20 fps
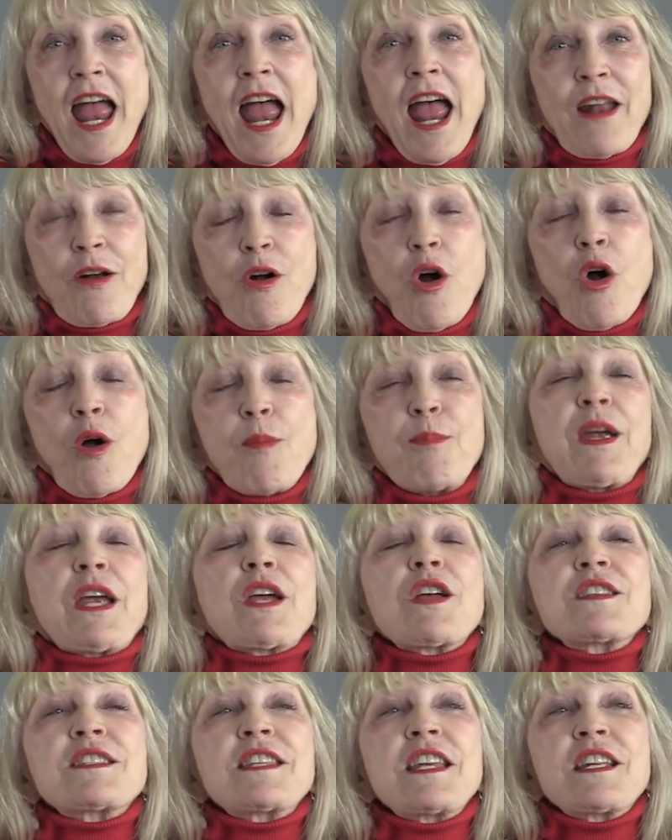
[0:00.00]
at heart
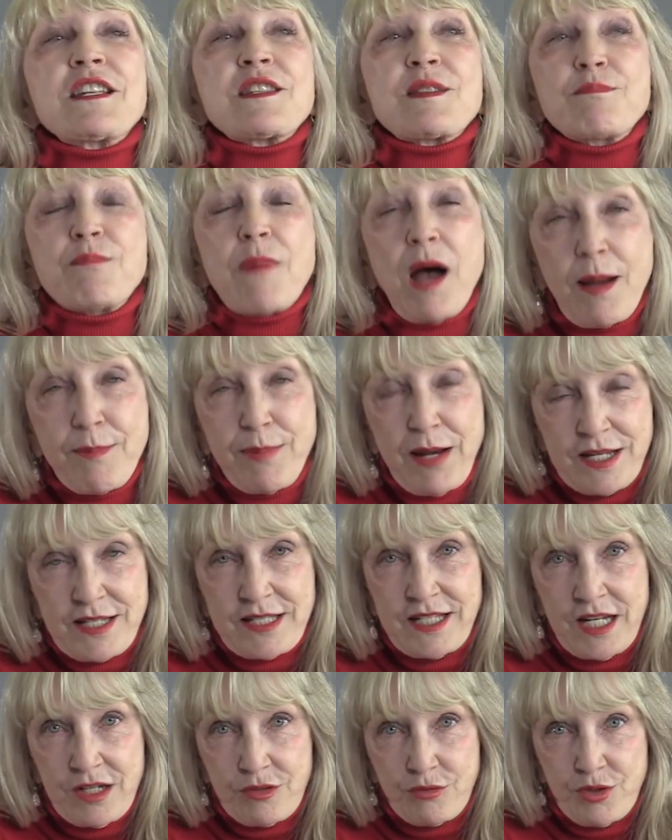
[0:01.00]
because it is my
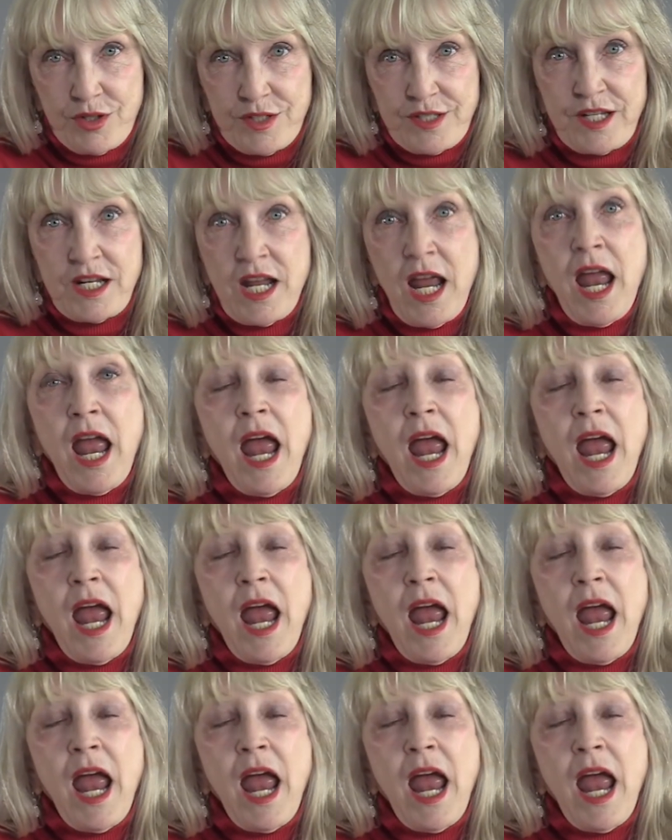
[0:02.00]
best interest,